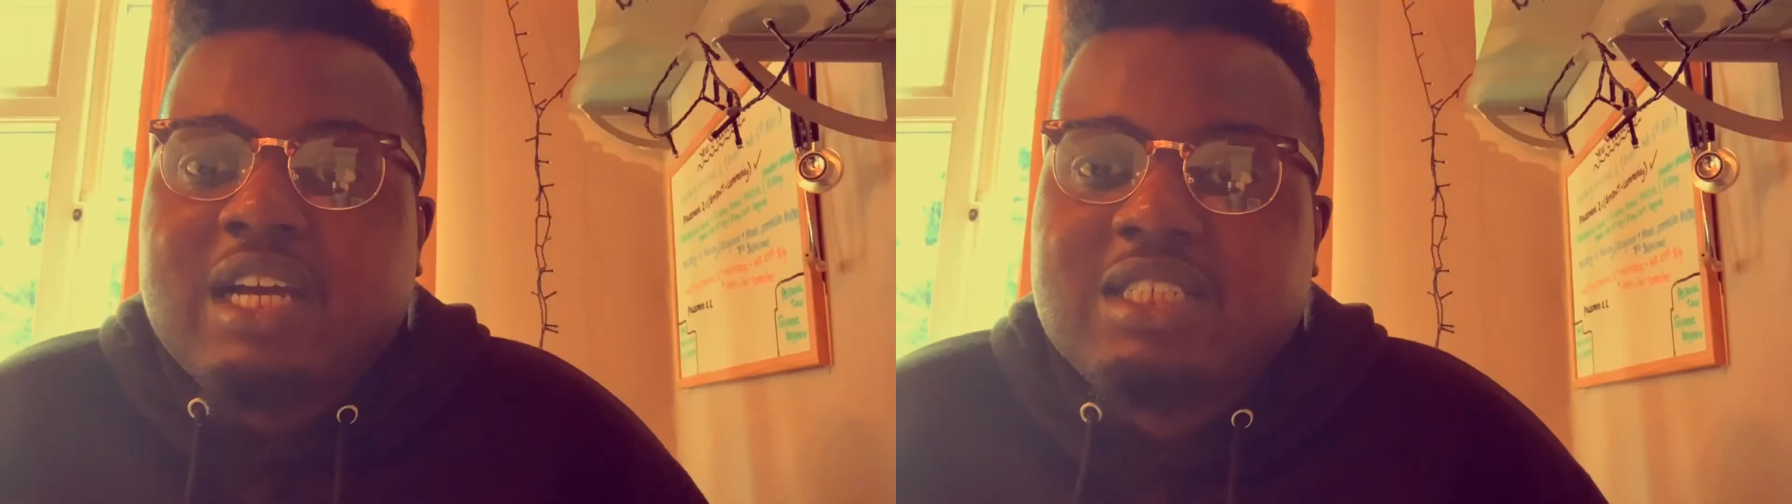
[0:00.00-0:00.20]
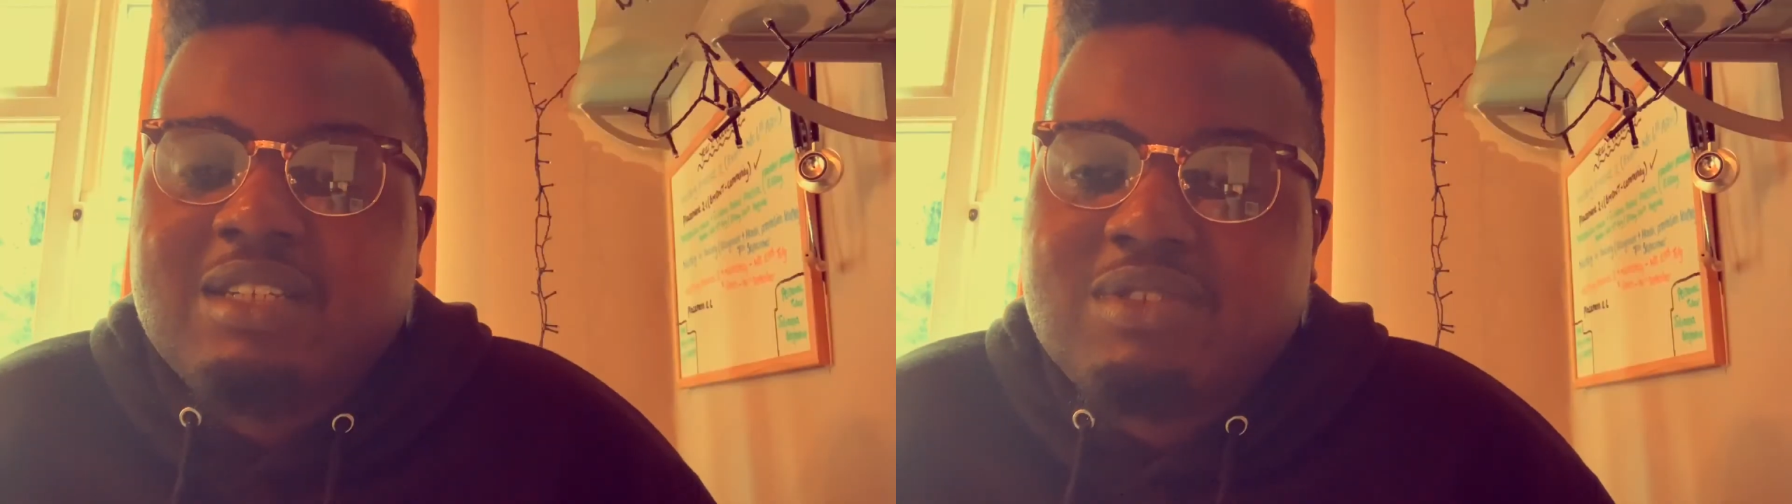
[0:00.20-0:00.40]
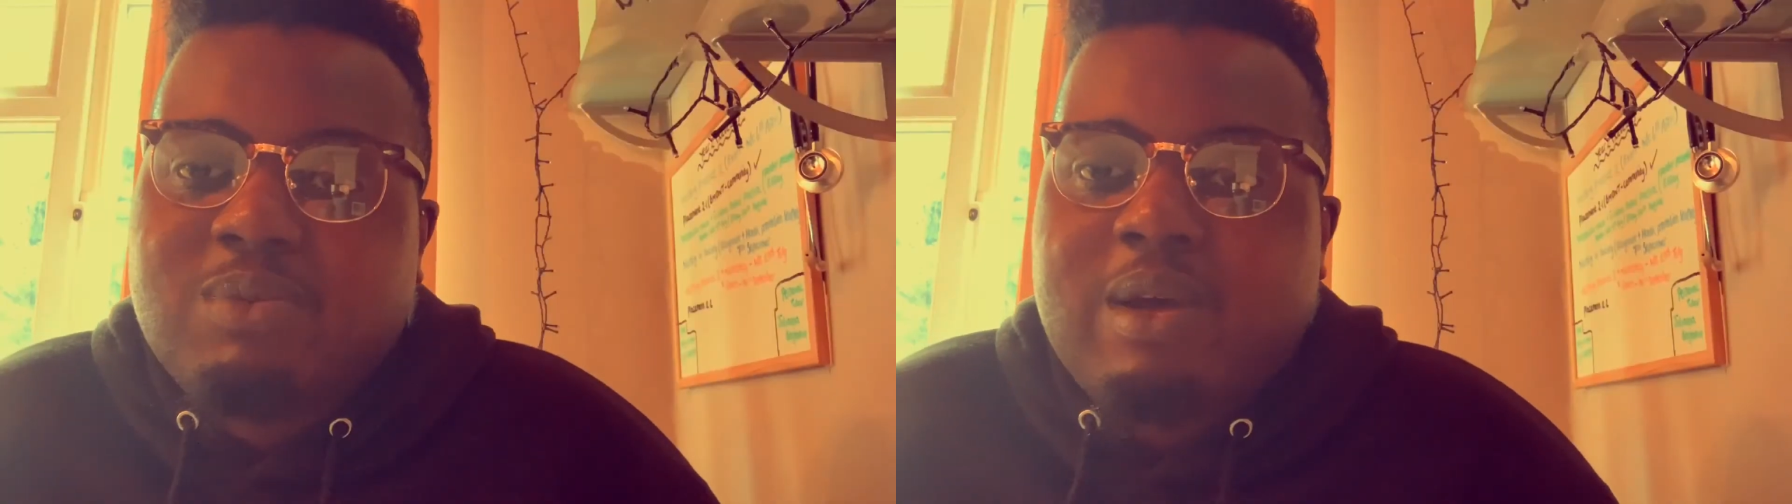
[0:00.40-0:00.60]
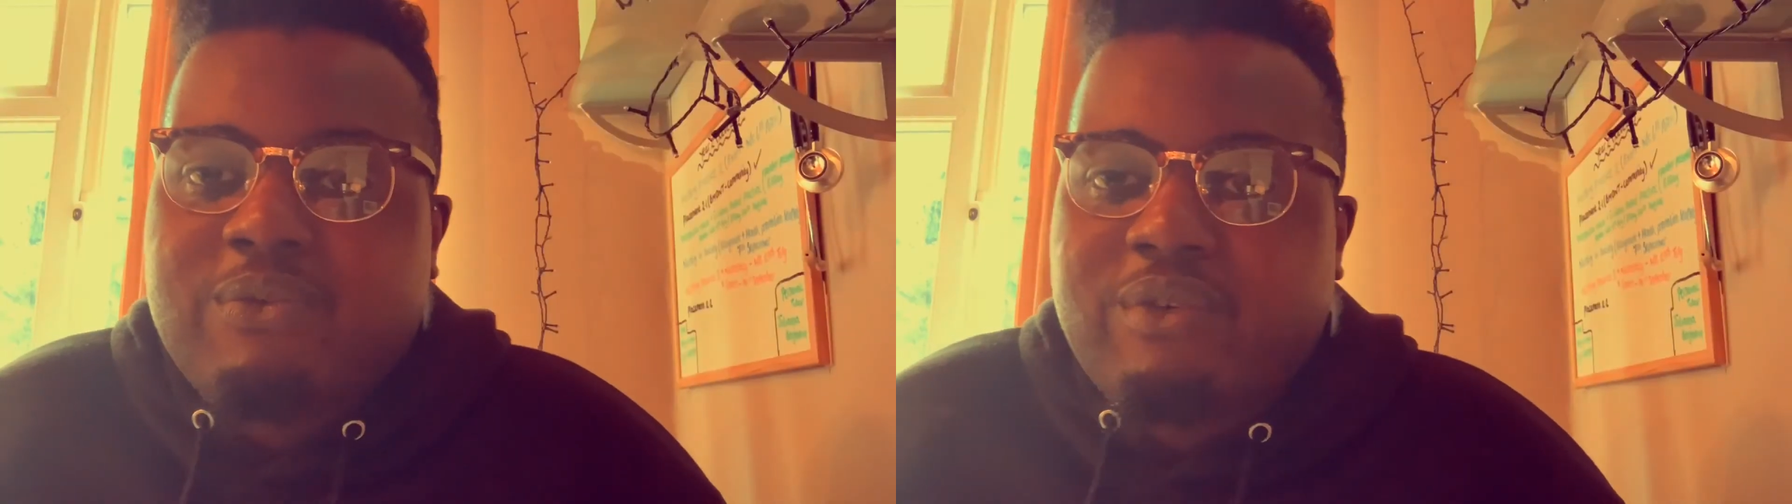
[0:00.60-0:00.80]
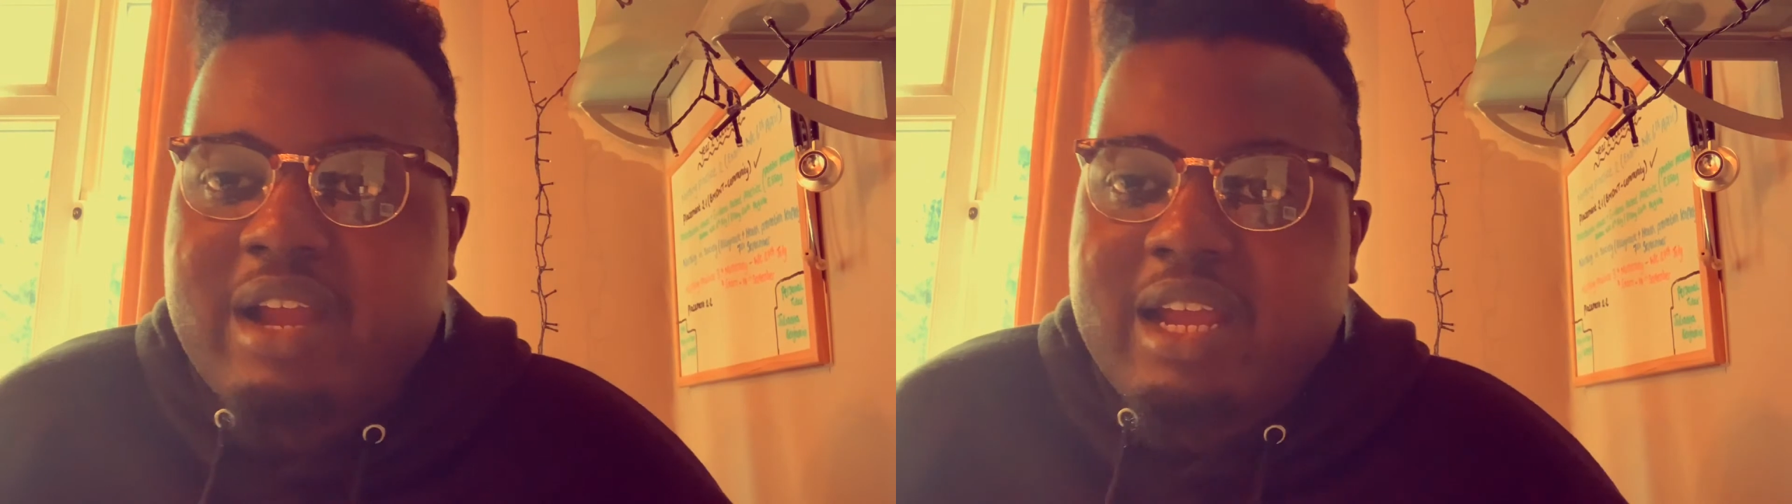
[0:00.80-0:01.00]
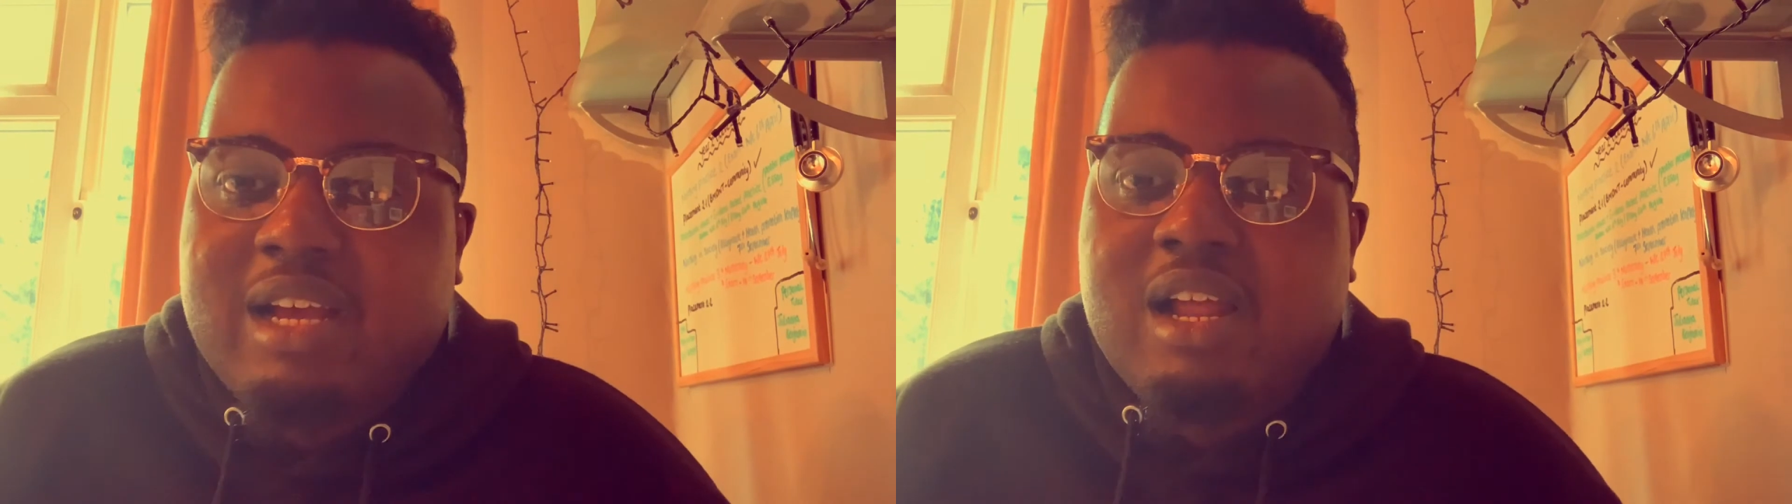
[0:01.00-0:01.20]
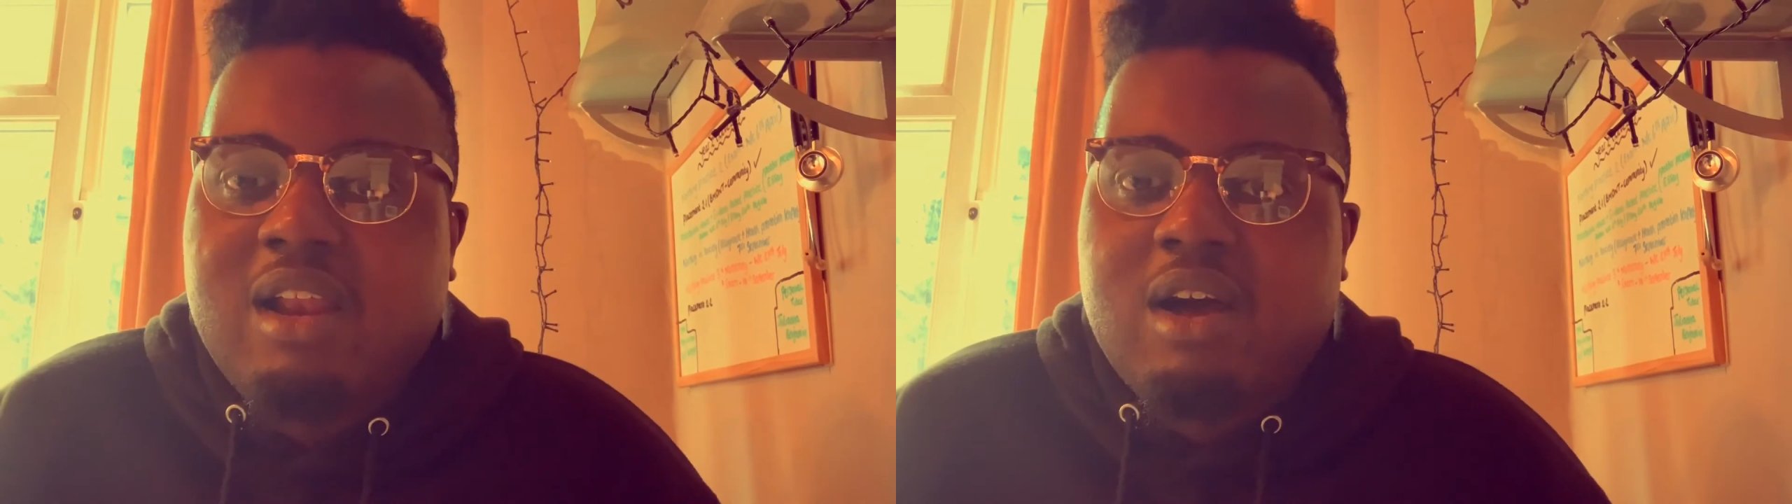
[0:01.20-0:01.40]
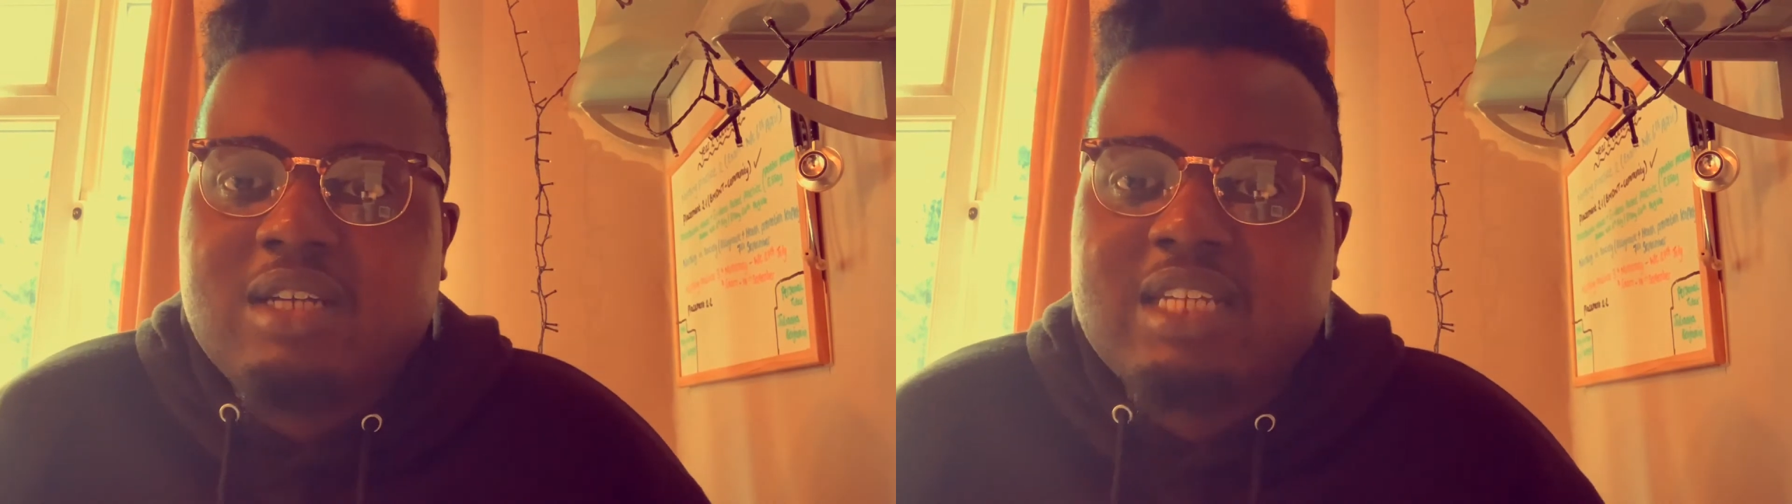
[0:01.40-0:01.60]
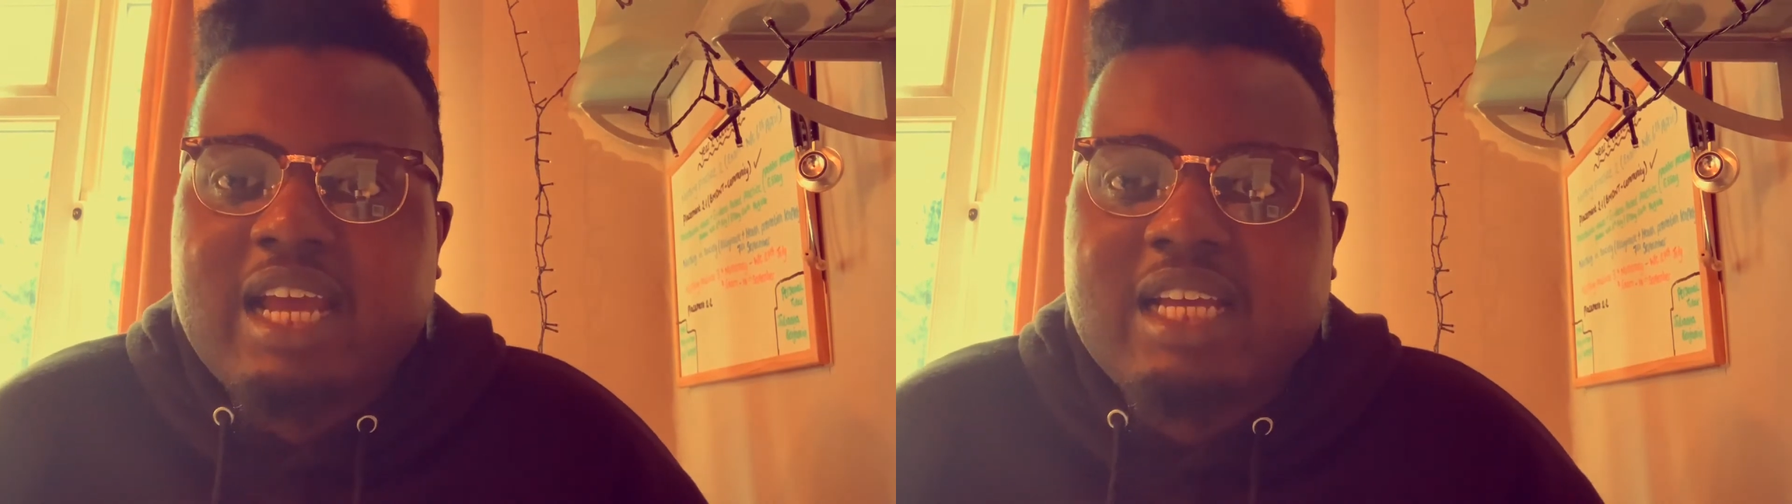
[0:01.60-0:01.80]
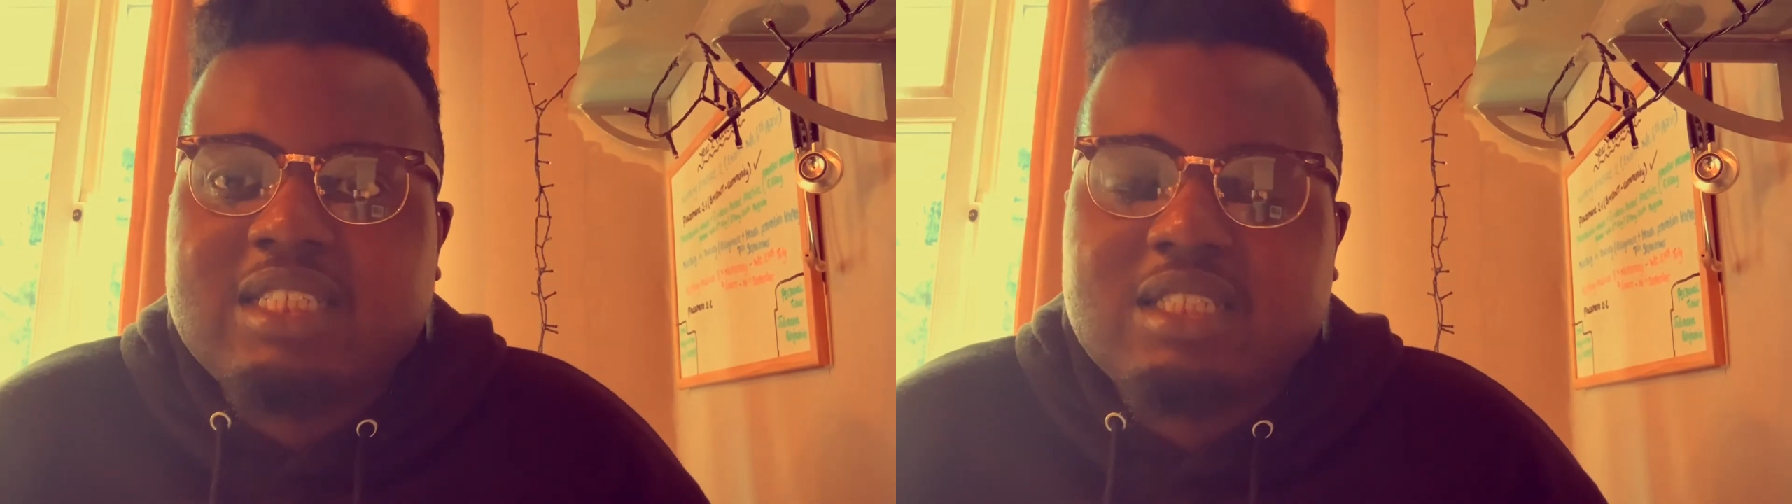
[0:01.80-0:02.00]
shifts were 3 long
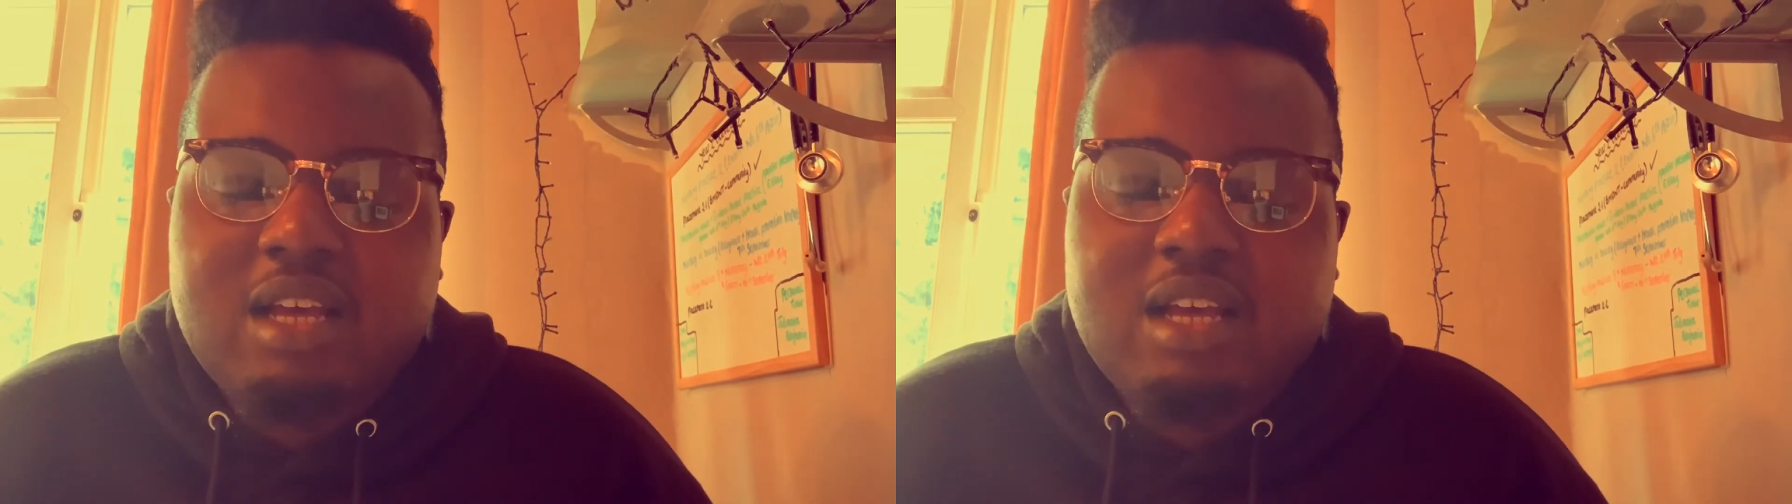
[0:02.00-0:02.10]
days